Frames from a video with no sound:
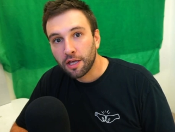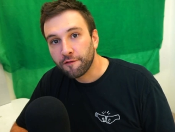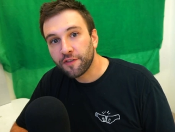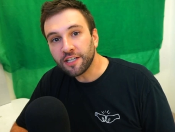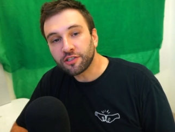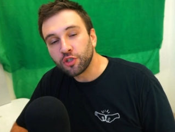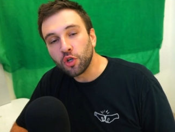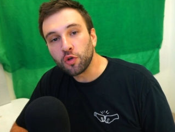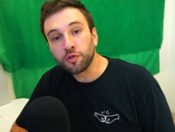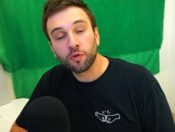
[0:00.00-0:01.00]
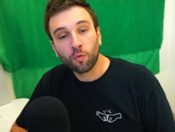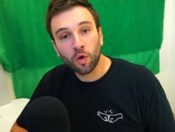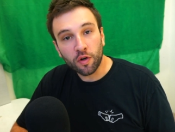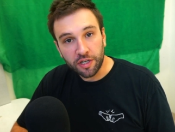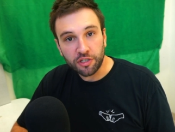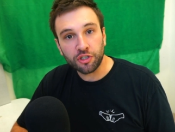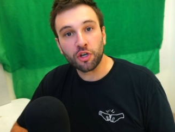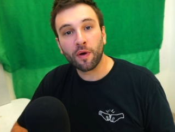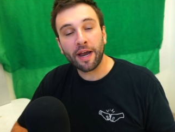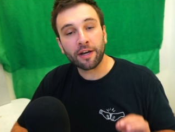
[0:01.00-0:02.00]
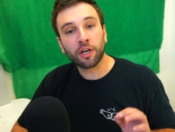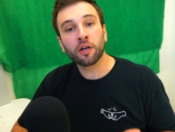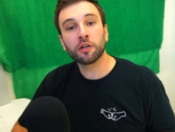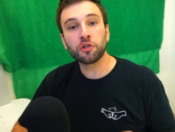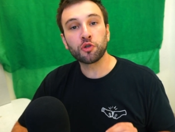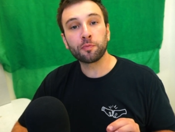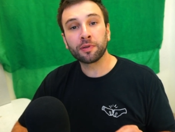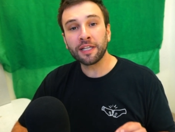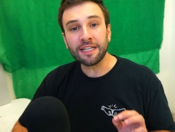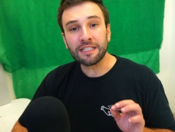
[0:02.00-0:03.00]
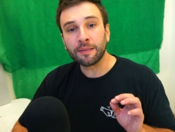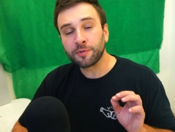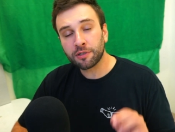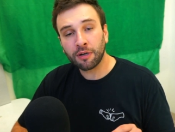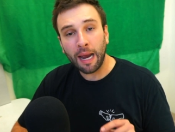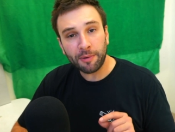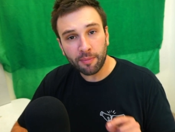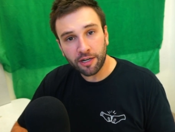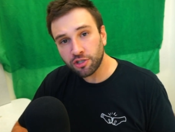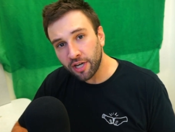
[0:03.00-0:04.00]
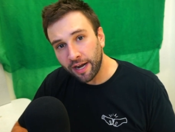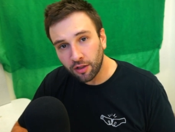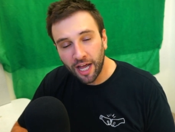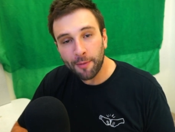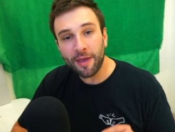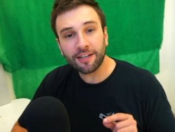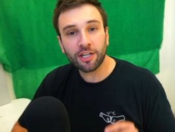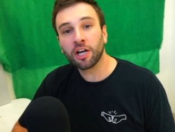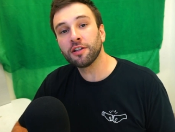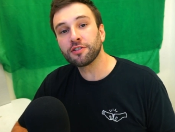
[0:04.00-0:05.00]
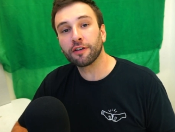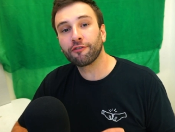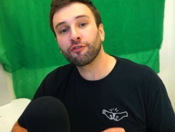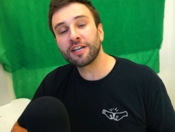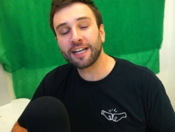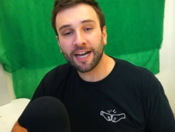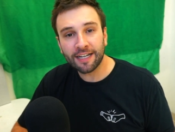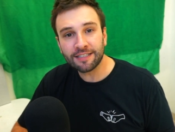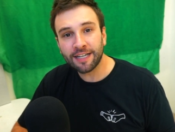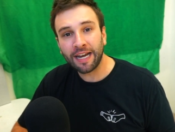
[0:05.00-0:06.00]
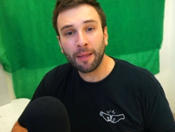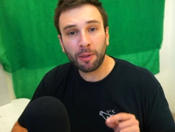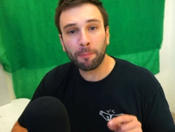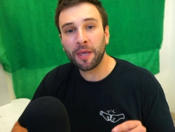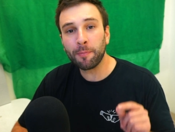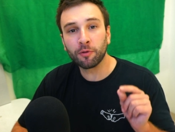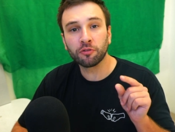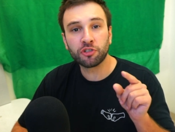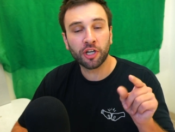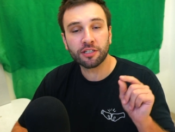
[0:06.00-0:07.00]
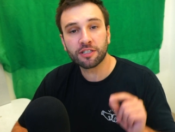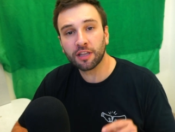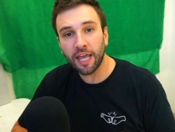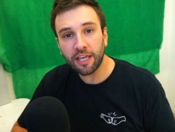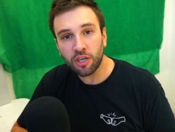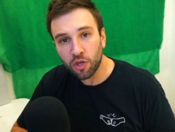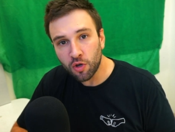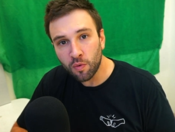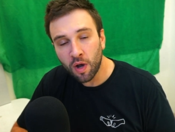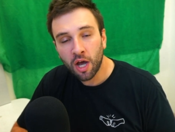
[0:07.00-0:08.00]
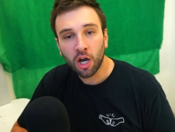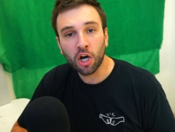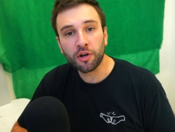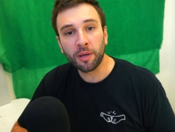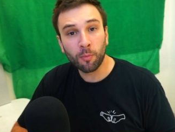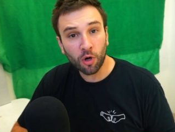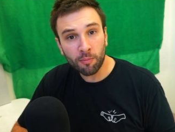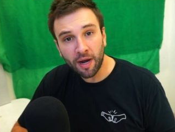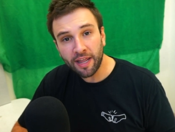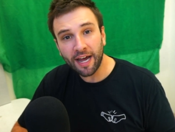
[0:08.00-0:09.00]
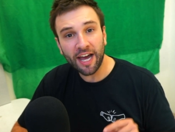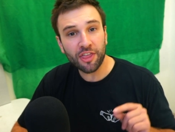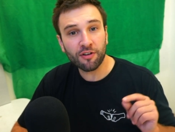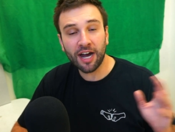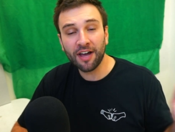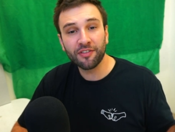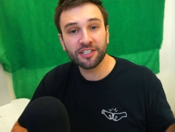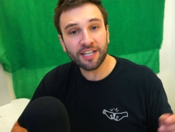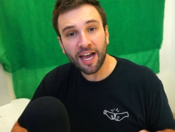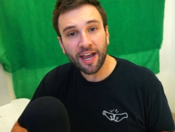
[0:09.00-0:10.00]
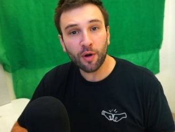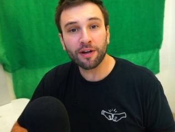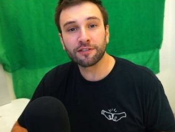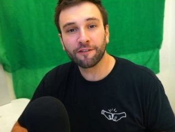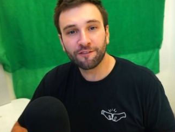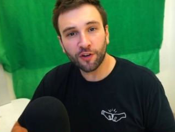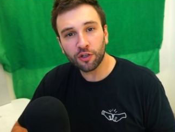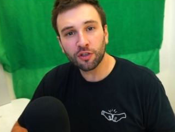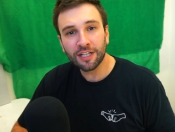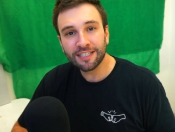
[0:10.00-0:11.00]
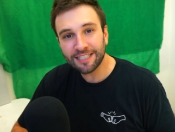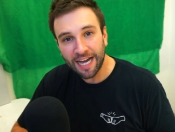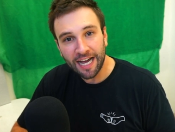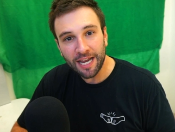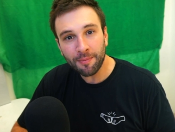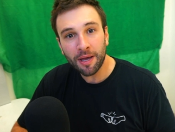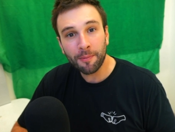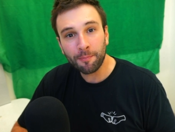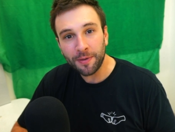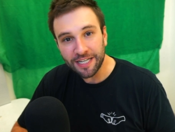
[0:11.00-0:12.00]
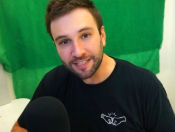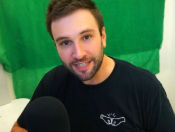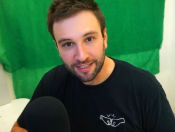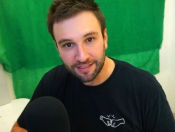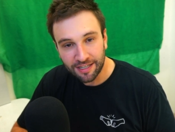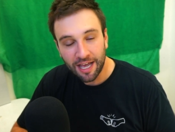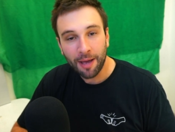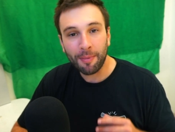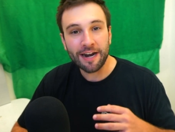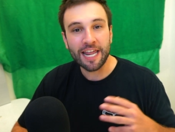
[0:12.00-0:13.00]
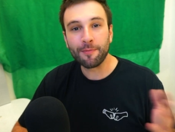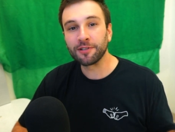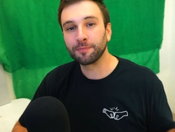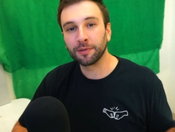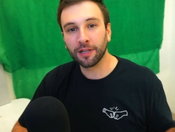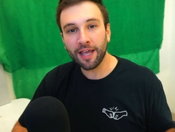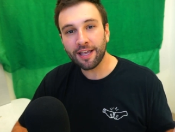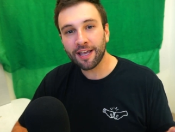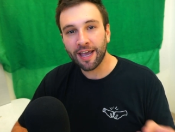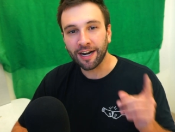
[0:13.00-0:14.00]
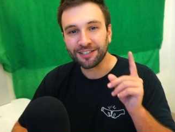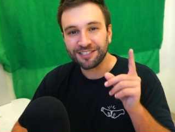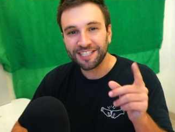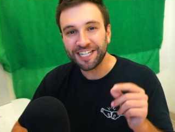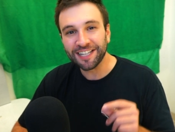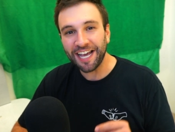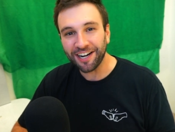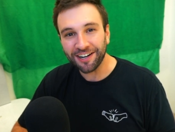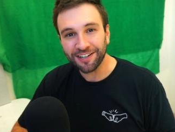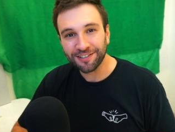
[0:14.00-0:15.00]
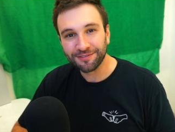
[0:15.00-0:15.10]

If this news worries you, I encourage you please subscribe to my channel. I make tons of free content helping people just like you earning more money either on the side or as a full-time business. My name is Blake, and I'll see you later.